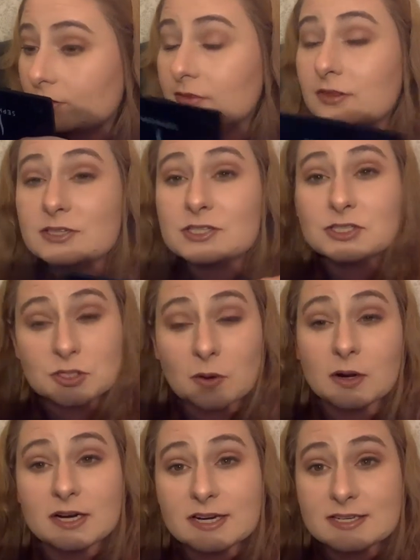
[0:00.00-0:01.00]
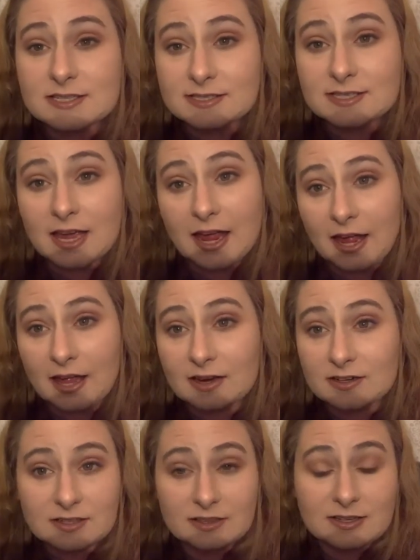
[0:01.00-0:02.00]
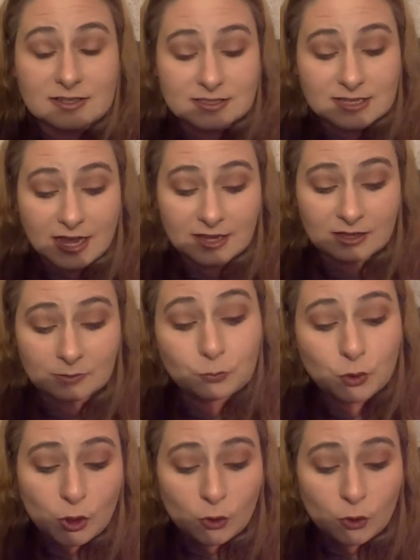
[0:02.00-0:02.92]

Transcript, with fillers: the stories and the asylum,